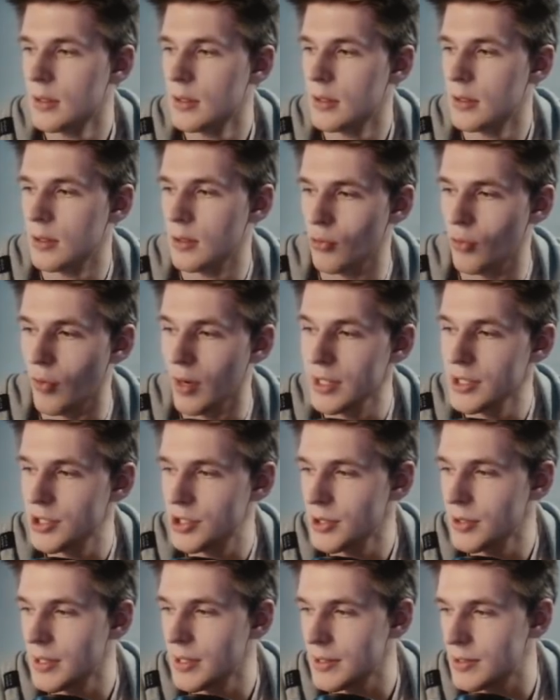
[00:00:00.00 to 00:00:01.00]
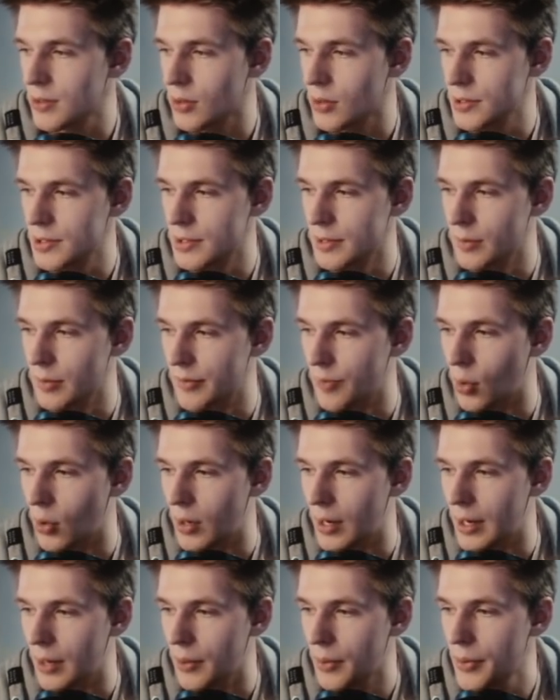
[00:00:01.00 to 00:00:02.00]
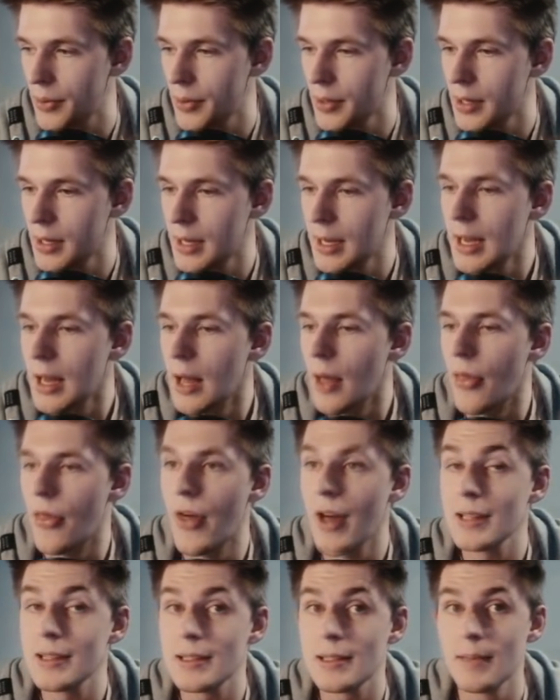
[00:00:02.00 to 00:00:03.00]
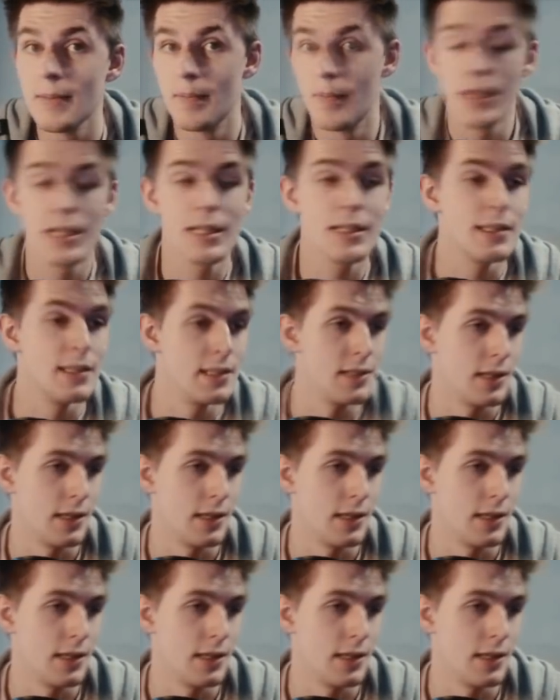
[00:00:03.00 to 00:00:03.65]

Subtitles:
Ranged units or some with more health. That's a big design